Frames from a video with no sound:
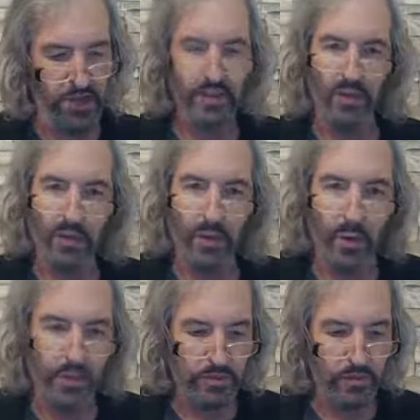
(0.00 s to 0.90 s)
The
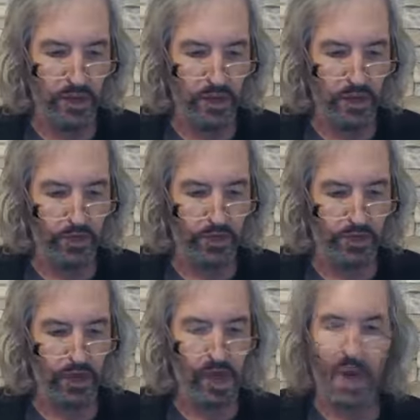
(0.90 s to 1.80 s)
Lord is my
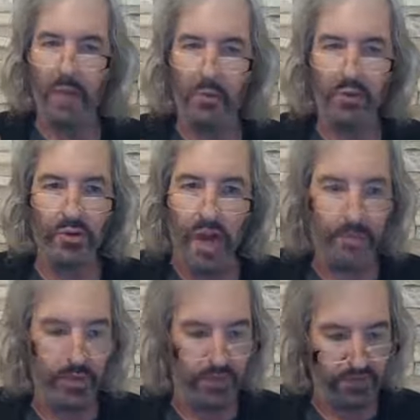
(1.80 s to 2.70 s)
helper. I will not
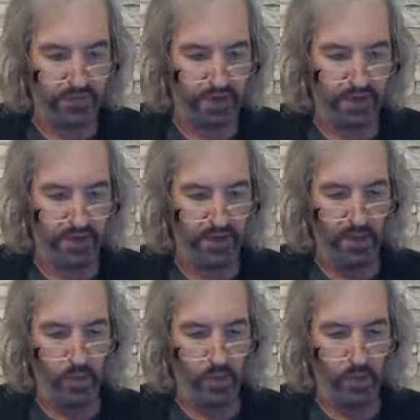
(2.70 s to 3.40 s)
be afraid.